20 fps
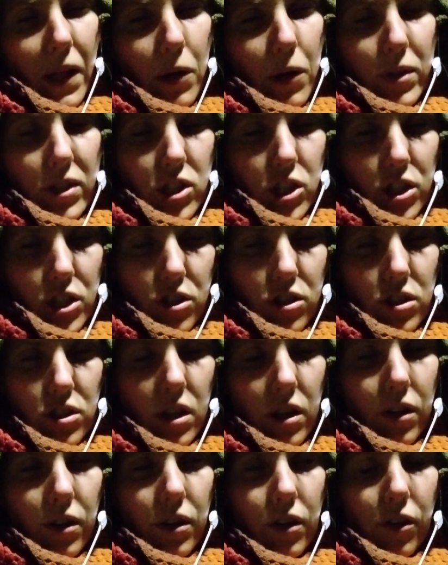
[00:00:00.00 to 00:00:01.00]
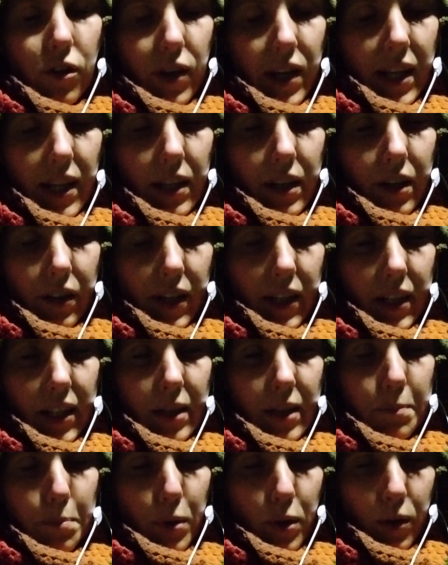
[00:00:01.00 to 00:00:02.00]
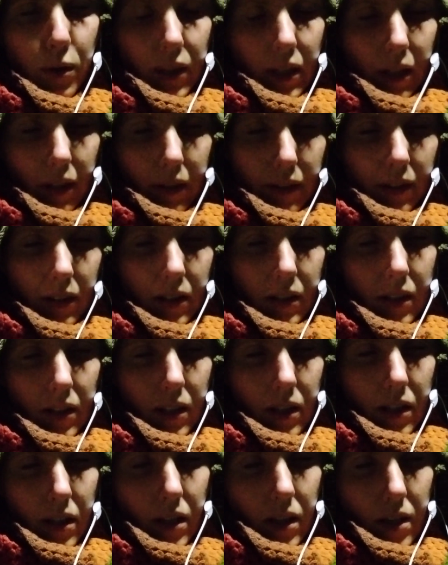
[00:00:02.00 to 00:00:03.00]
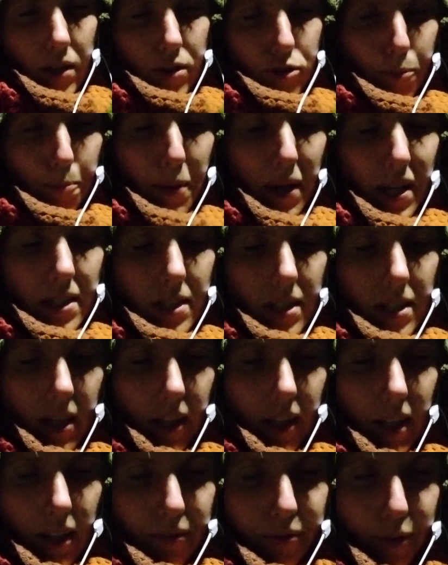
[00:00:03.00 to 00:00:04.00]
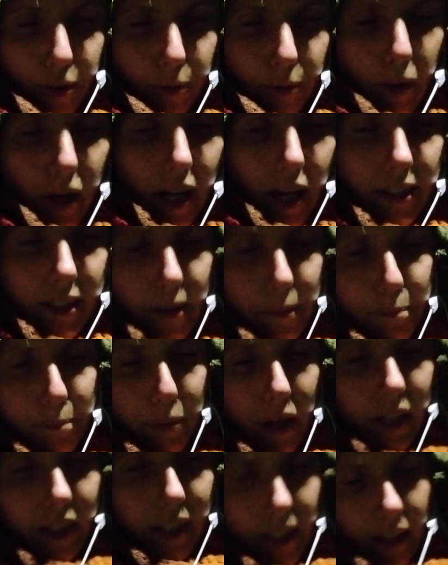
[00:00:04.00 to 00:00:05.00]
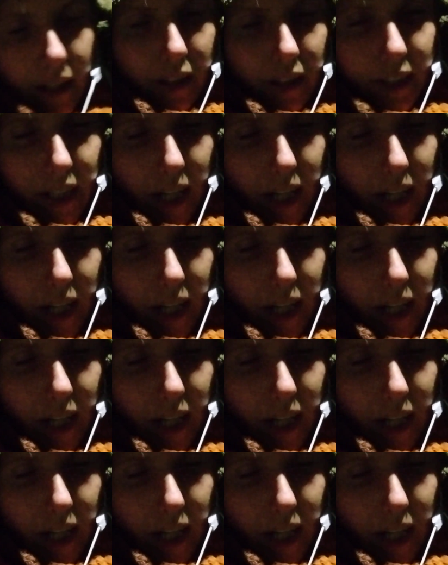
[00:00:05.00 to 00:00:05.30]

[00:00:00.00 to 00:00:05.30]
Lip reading: which is really, really important. So basically, if your mind and body are